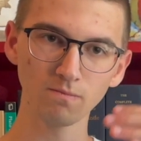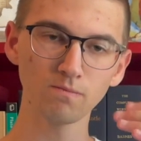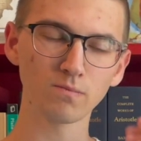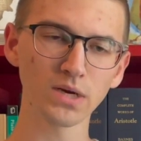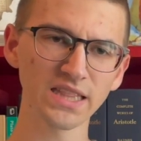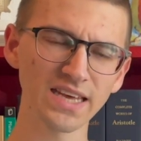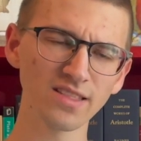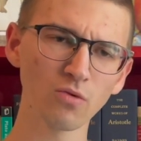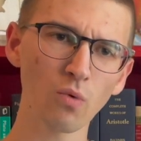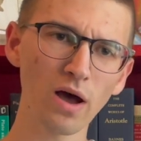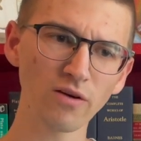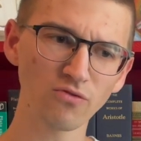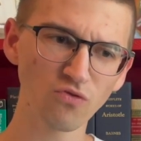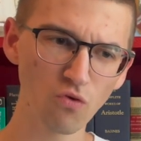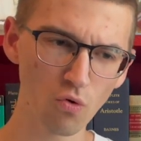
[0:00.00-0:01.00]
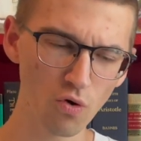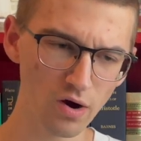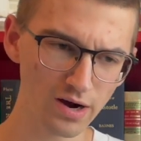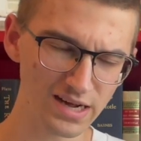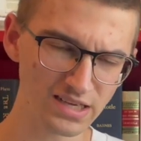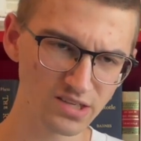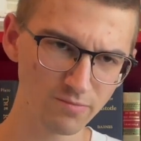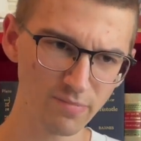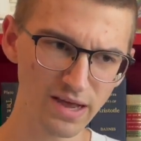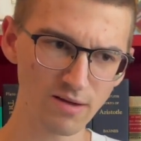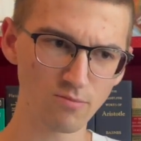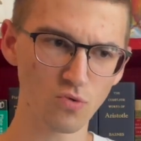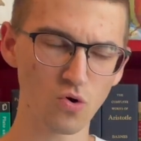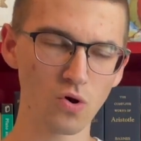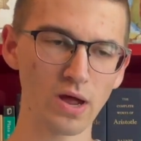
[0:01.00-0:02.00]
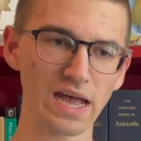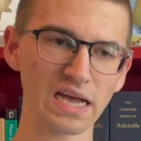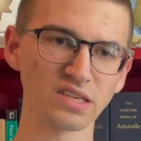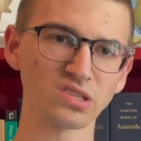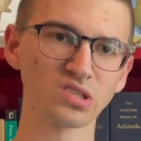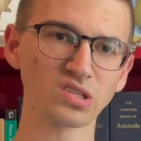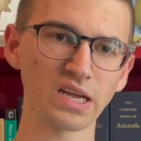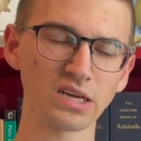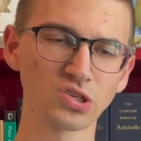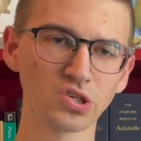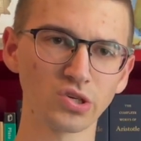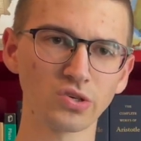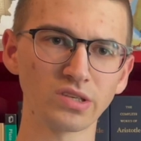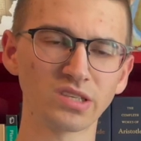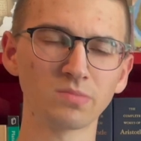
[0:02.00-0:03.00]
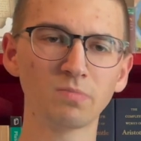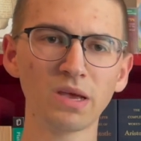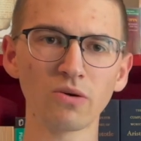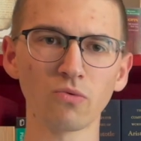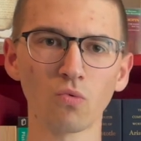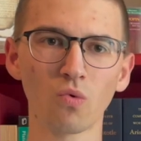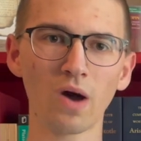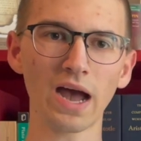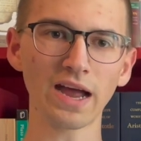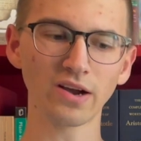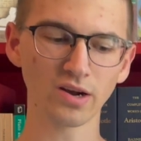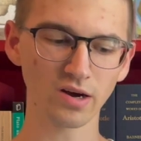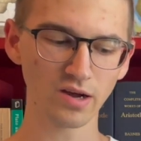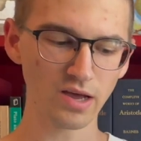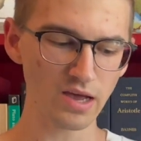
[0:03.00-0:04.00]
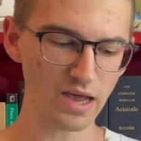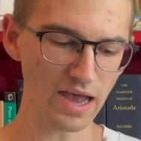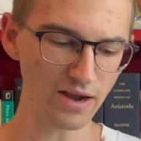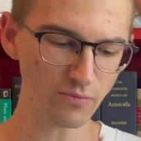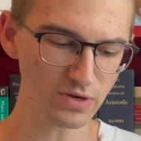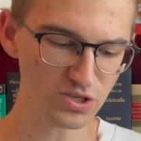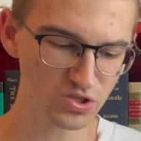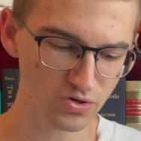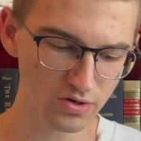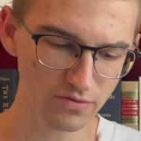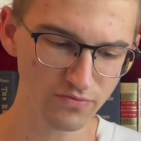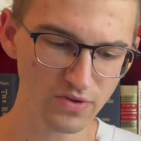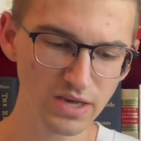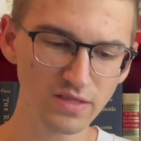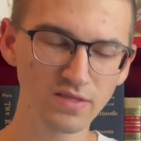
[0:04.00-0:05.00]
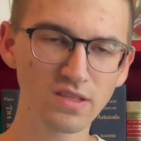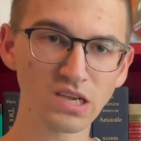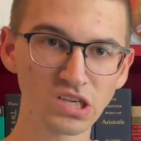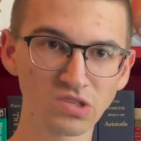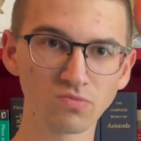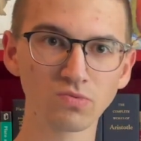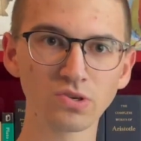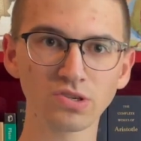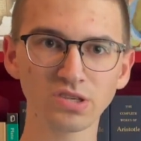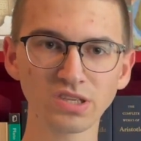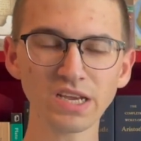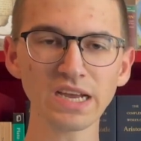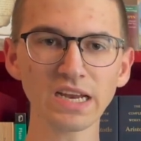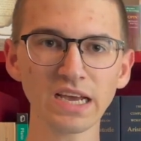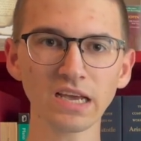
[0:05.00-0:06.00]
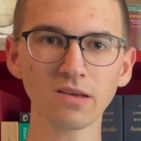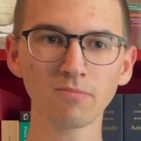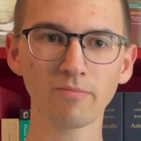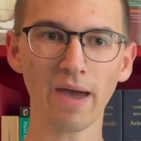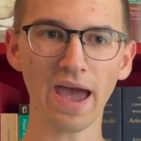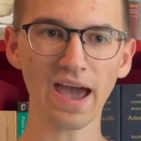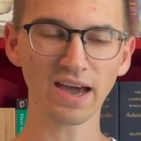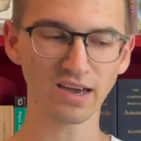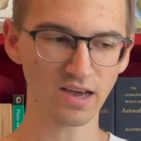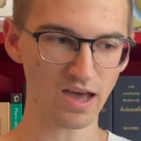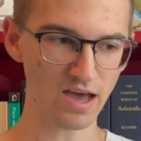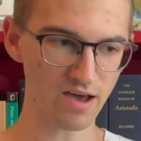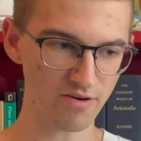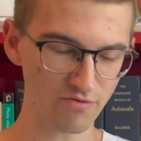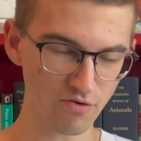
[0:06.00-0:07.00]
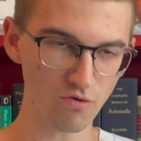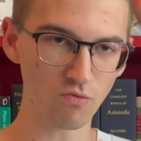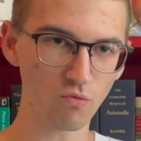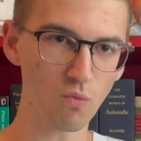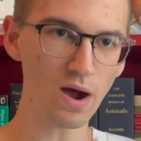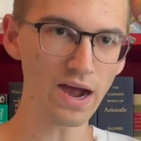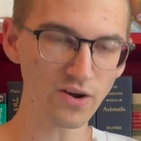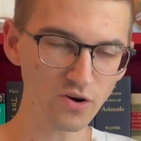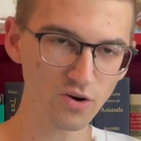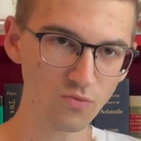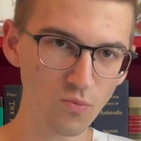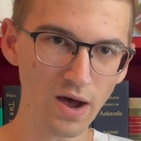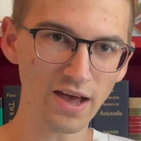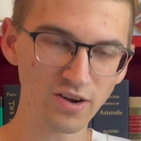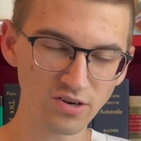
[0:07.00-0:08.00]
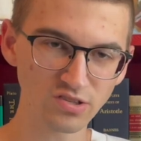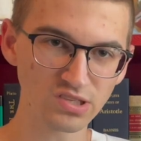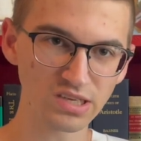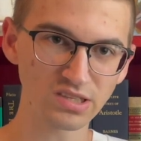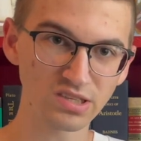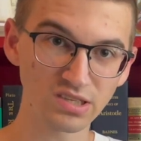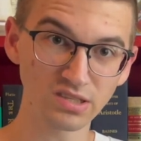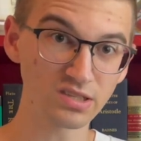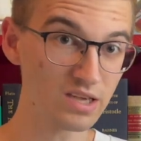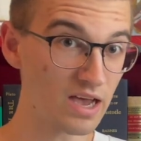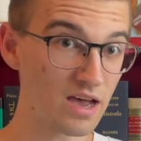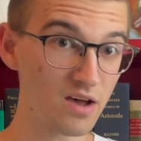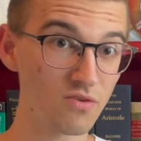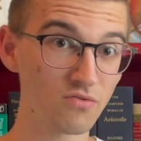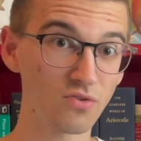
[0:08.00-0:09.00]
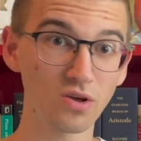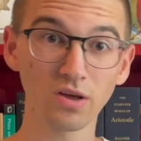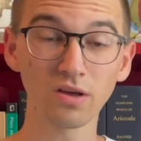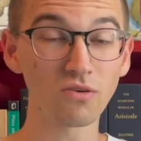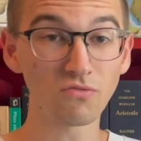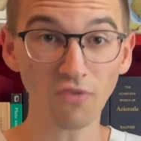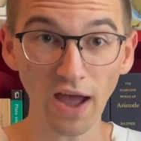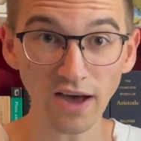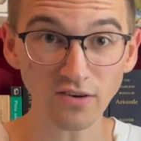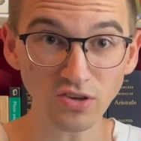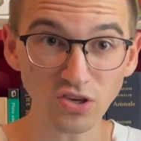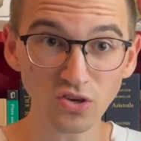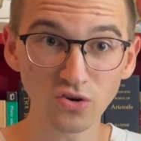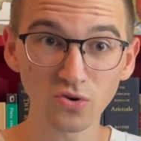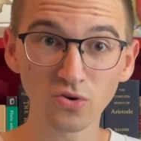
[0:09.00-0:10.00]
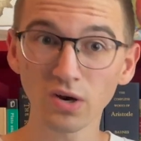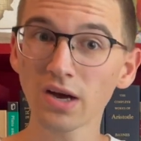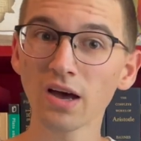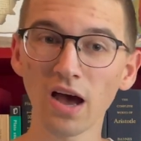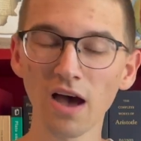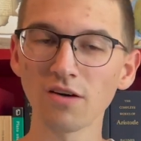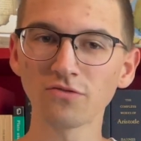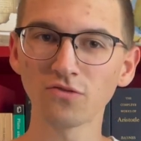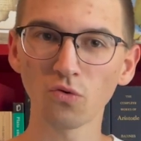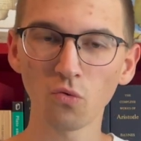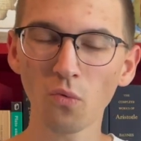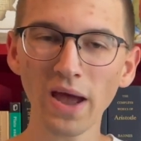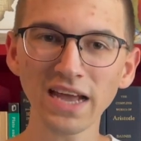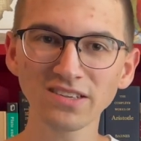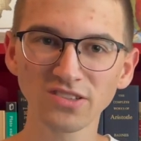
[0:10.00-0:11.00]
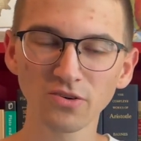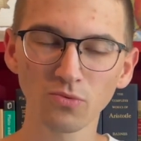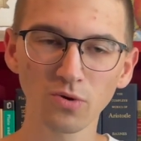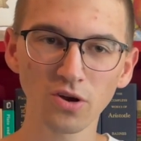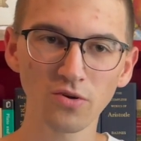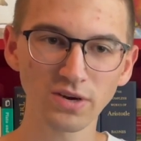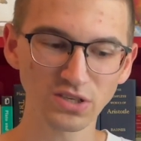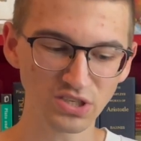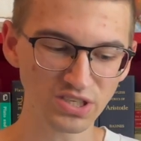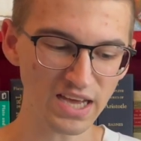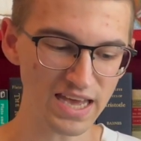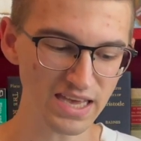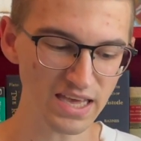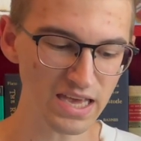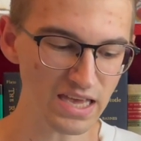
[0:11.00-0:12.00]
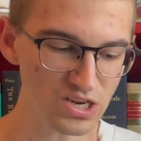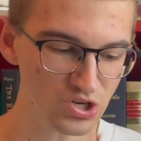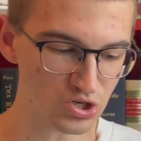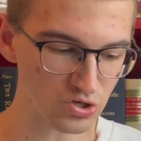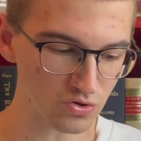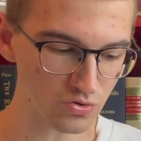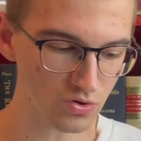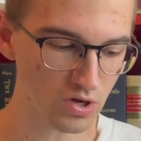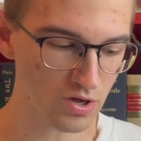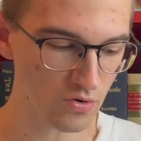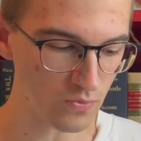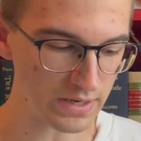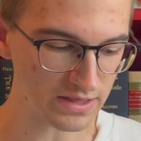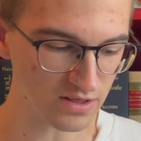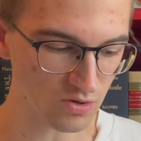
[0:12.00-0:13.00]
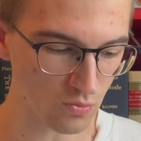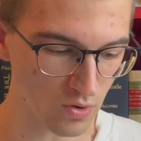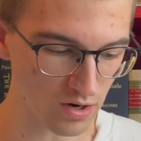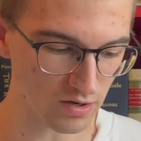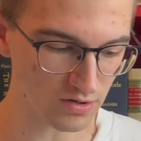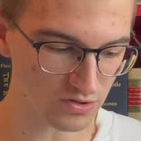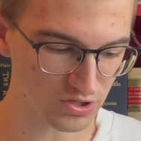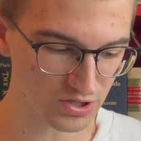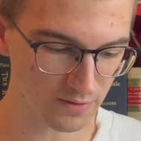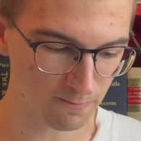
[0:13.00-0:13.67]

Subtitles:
But then the what for is a bit more existential, it's a bit wider, and we sort of get this receding back of wider and wider senses of value, of ways that we're going to take issue with the world.